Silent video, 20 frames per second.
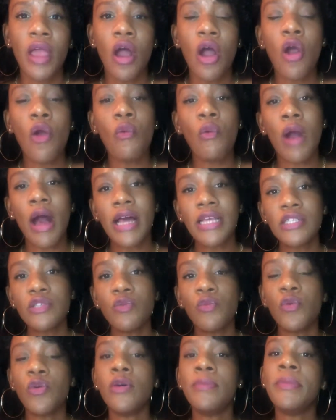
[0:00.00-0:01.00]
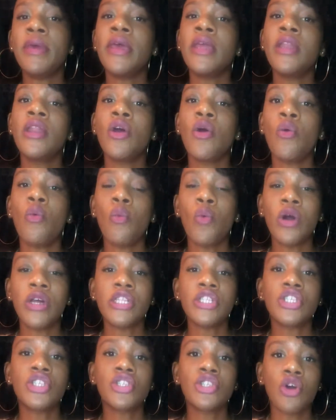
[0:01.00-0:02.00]
A wise woman
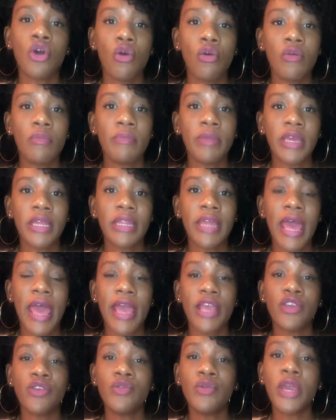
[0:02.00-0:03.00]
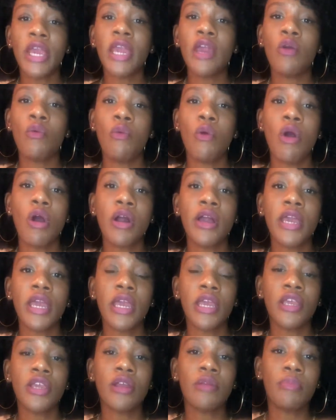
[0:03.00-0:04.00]
once told me that you can't walk
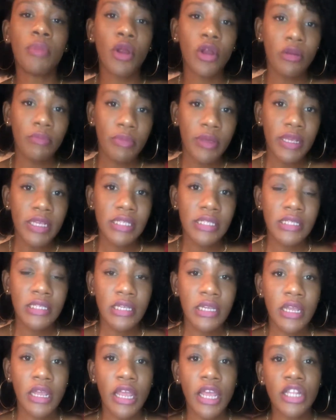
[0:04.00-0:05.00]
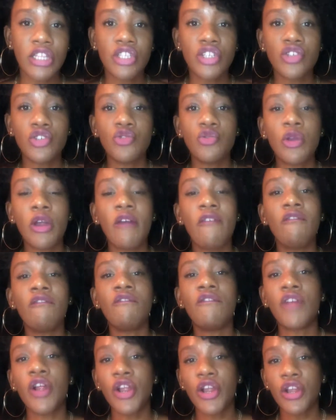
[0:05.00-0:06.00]
in your purpose until you
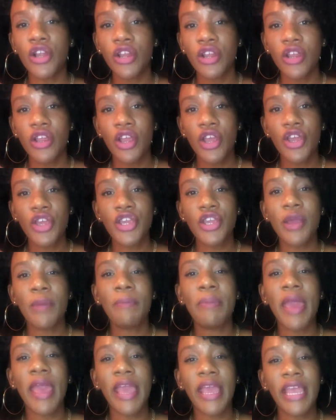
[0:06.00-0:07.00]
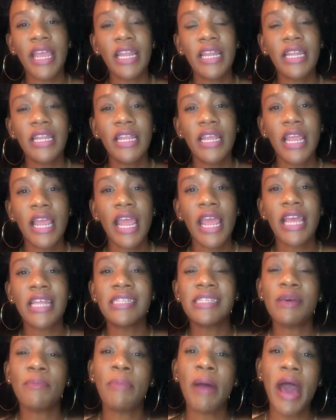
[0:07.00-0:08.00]
convert your pain
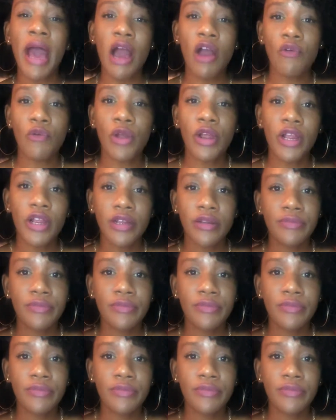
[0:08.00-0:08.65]
into power.